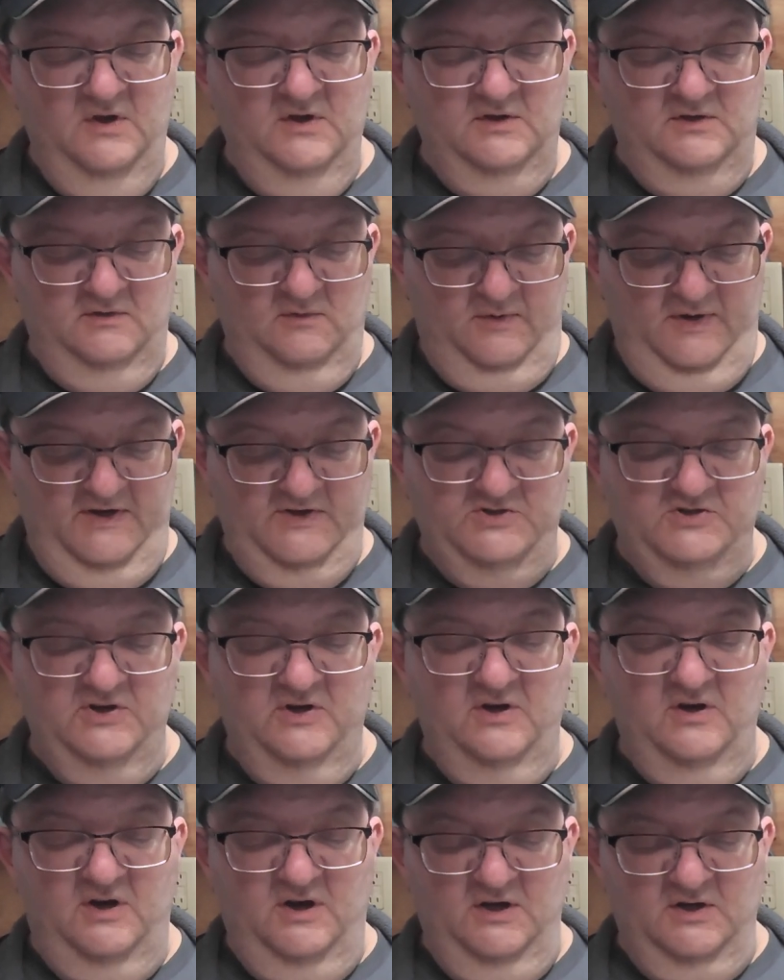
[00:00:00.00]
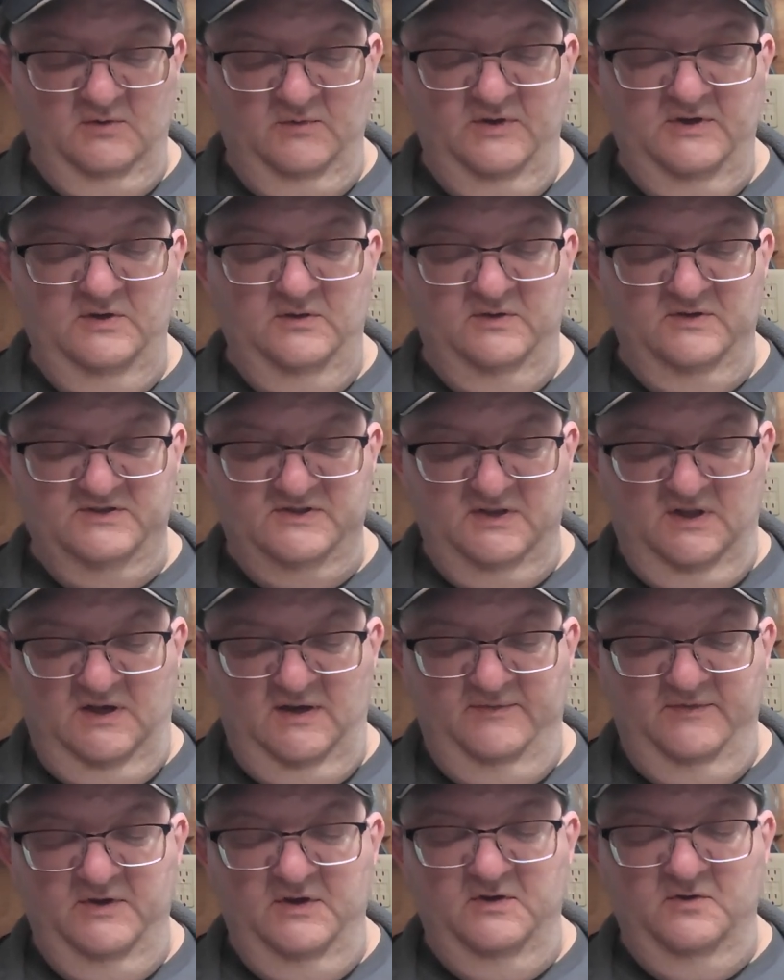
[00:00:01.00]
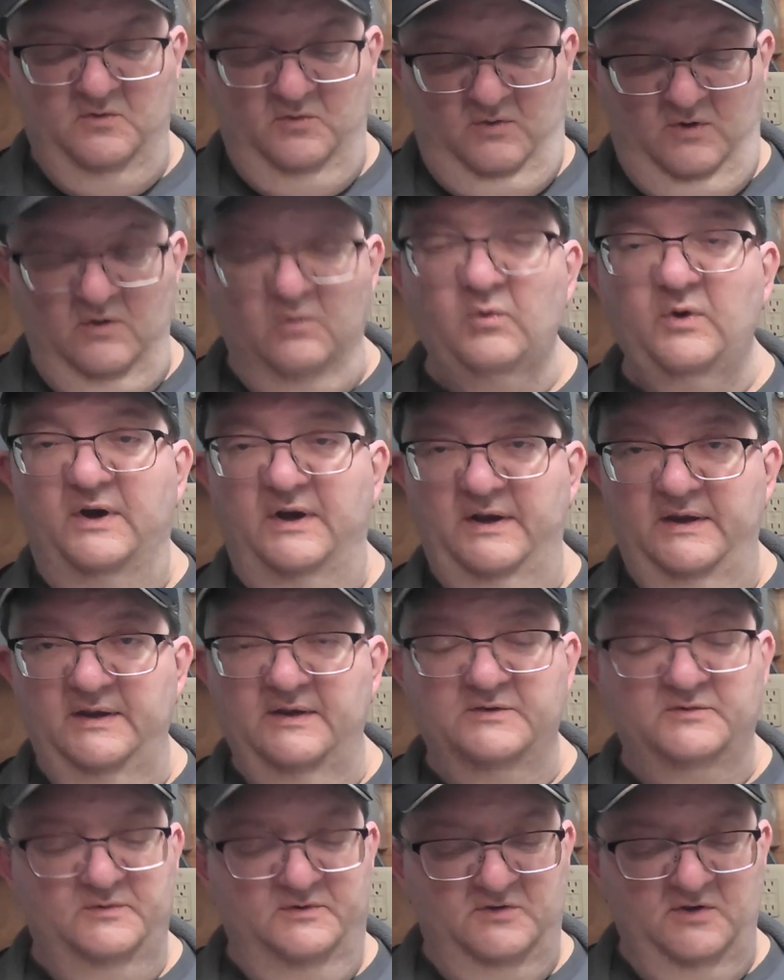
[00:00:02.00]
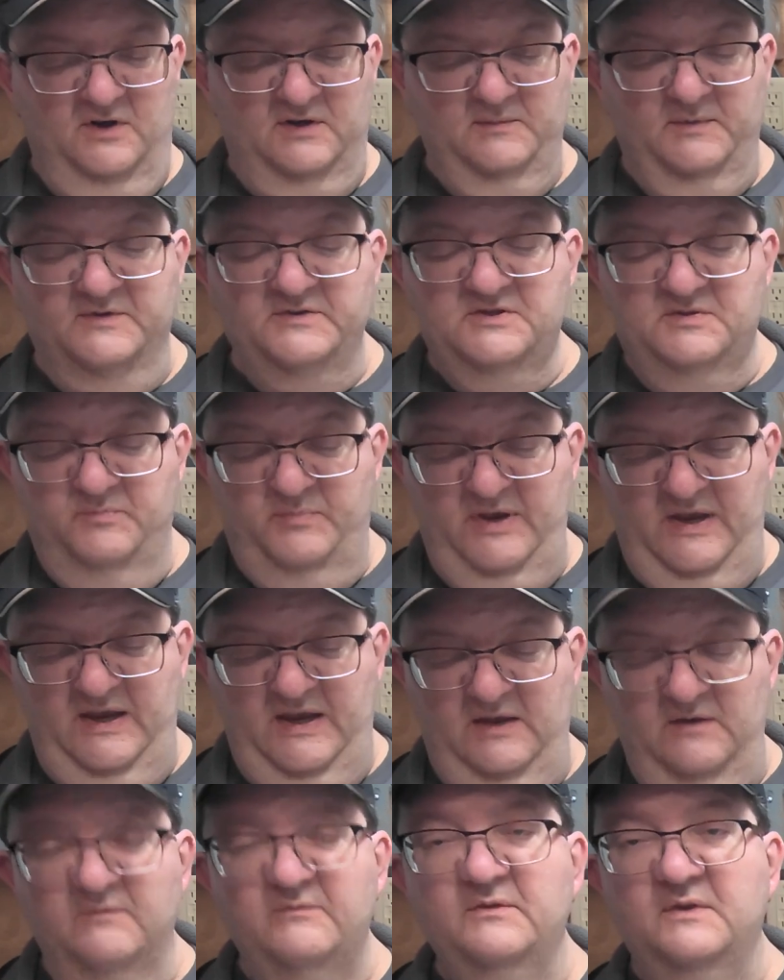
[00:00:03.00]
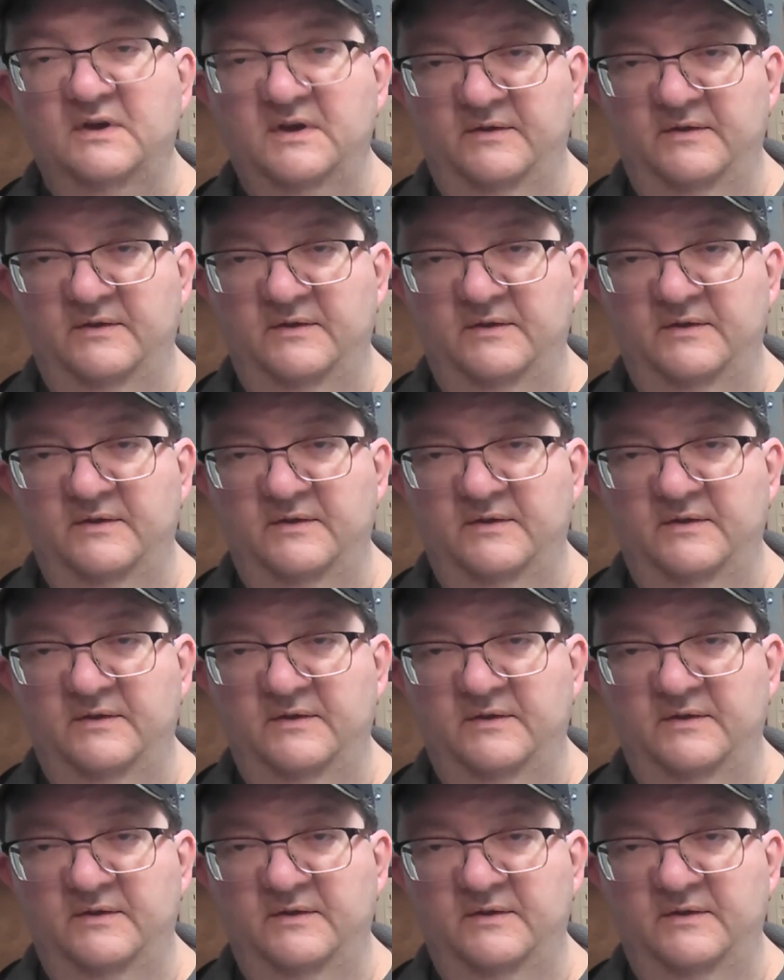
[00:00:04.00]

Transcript: Croatia, Hungary, Yugoslavia, Norway, as we talked about, Spain,